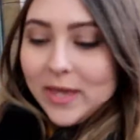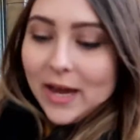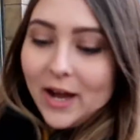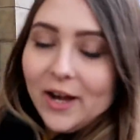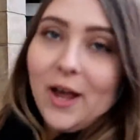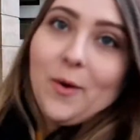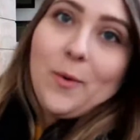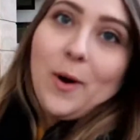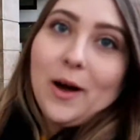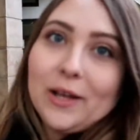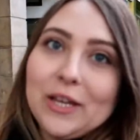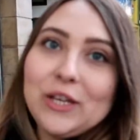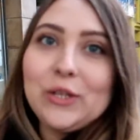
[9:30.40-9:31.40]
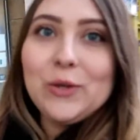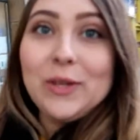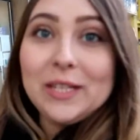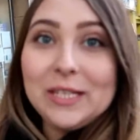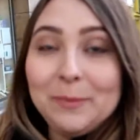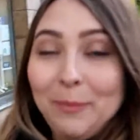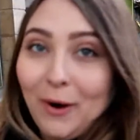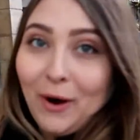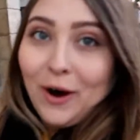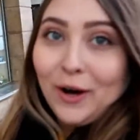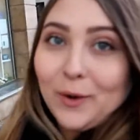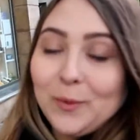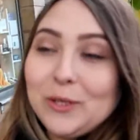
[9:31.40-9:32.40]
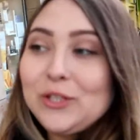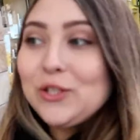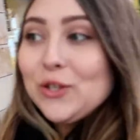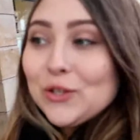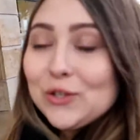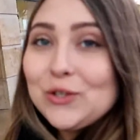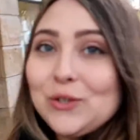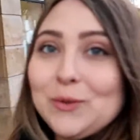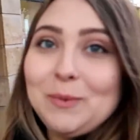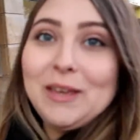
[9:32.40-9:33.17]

We are now walking to this park, which used